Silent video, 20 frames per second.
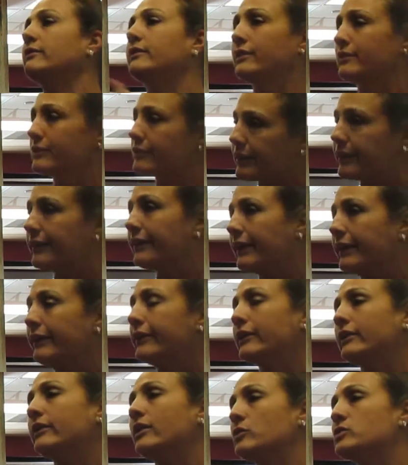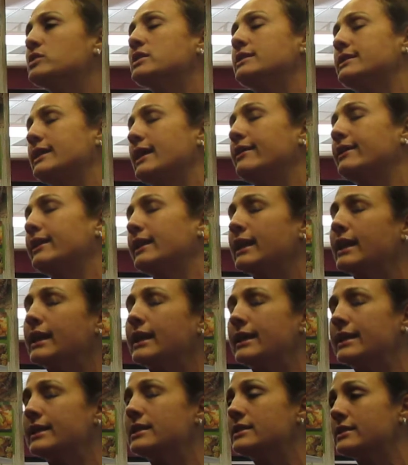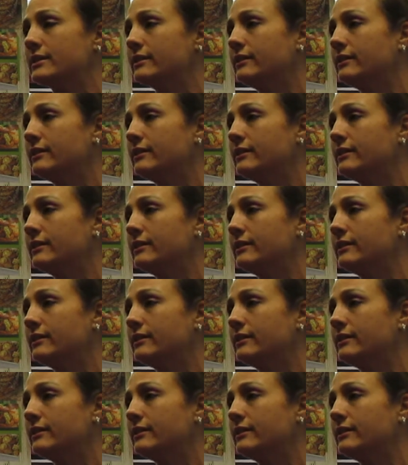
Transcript: you're going to go sit down and eat.